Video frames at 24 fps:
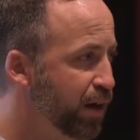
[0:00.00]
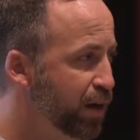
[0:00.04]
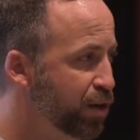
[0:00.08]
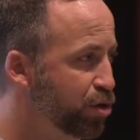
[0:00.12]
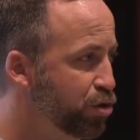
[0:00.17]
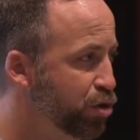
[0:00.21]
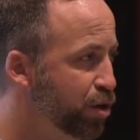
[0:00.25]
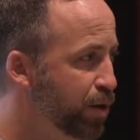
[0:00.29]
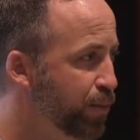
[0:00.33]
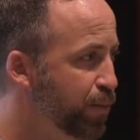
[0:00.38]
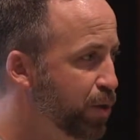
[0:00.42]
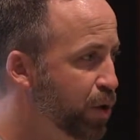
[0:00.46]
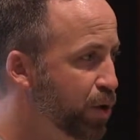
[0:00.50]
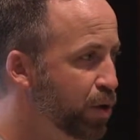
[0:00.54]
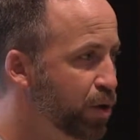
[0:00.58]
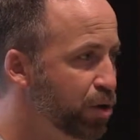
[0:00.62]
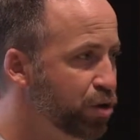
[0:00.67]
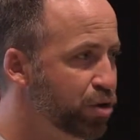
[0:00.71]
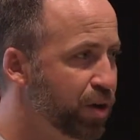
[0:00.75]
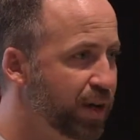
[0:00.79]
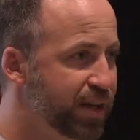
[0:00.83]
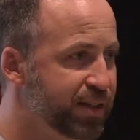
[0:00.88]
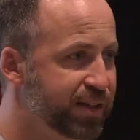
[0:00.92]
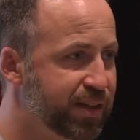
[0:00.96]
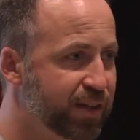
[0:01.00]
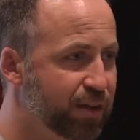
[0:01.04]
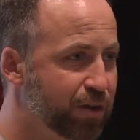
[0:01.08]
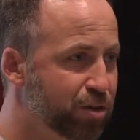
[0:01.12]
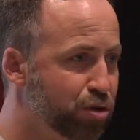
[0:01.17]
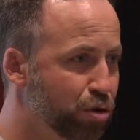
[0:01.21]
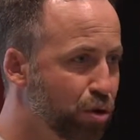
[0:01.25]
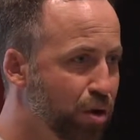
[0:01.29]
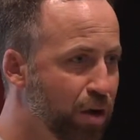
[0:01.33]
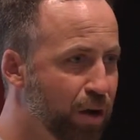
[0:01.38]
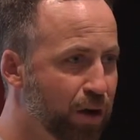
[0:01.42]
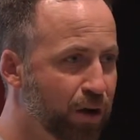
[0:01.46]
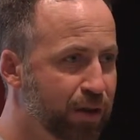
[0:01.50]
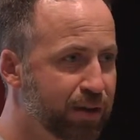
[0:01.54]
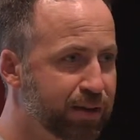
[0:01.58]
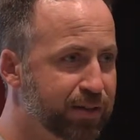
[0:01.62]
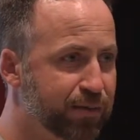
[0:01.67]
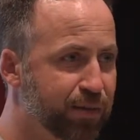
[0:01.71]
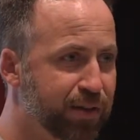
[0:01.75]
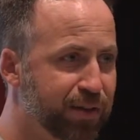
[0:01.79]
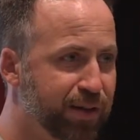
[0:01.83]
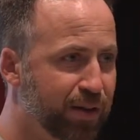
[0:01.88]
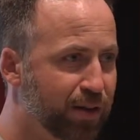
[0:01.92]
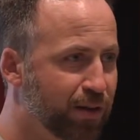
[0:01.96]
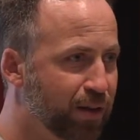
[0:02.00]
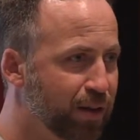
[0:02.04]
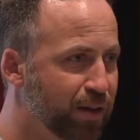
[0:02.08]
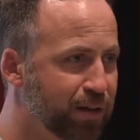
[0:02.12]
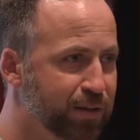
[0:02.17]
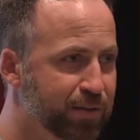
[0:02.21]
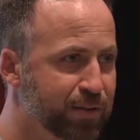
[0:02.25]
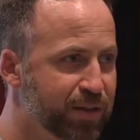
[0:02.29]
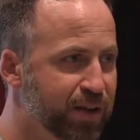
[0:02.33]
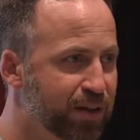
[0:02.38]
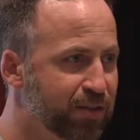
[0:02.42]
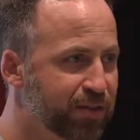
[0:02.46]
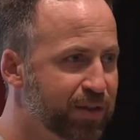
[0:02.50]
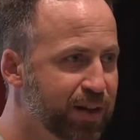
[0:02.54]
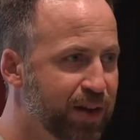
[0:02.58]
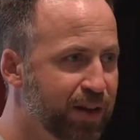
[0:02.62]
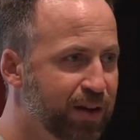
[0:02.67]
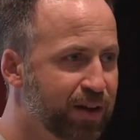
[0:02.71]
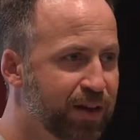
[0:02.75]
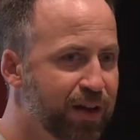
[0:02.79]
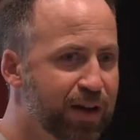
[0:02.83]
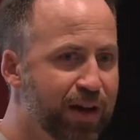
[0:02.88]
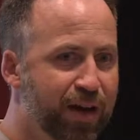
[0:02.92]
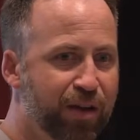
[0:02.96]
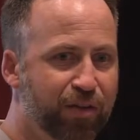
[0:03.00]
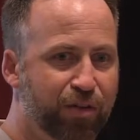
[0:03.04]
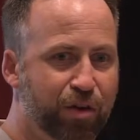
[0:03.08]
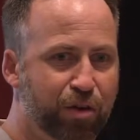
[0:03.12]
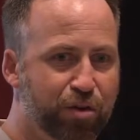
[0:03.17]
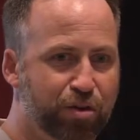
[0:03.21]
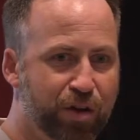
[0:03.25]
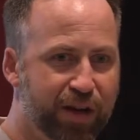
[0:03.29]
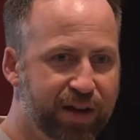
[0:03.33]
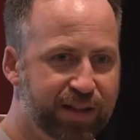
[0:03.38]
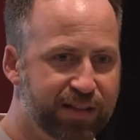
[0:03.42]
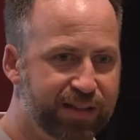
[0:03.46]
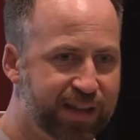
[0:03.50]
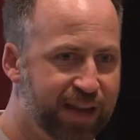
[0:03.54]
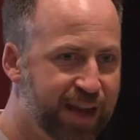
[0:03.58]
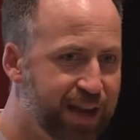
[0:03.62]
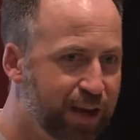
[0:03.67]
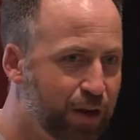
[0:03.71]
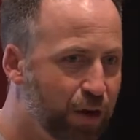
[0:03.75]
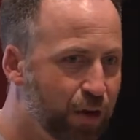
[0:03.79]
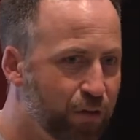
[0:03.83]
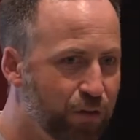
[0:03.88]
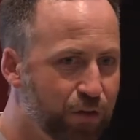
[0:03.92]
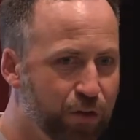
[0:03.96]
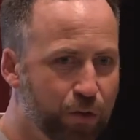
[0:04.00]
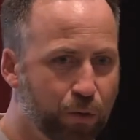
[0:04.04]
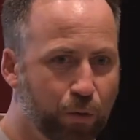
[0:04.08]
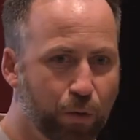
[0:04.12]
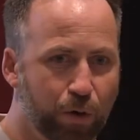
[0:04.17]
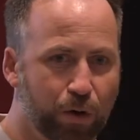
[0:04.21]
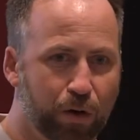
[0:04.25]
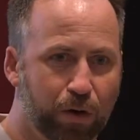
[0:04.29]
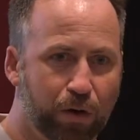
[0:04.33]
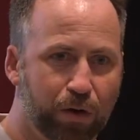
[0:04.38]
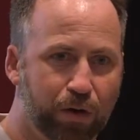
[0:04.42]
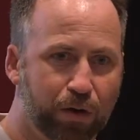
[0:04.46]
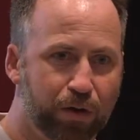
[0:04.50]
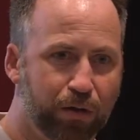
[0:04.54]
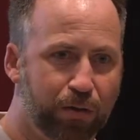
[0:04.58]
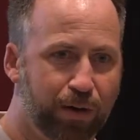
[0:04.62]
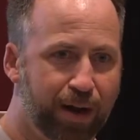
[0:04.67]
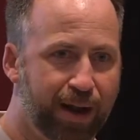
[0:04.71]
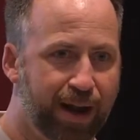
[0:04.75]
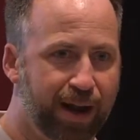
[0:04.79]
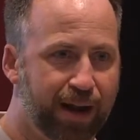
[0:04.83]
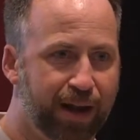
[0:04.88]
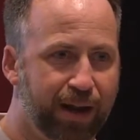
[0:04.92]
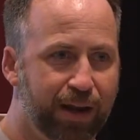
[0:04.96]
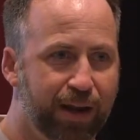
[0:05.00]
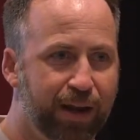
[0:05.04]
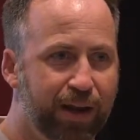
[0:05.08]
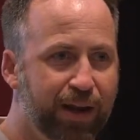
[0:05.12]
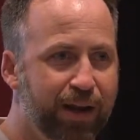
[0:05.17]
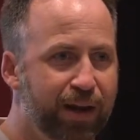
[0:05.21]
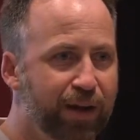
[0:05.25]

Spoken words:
Tribune are trying to, Tronc is what they're calling themselves now. They're trying to take over the world, right?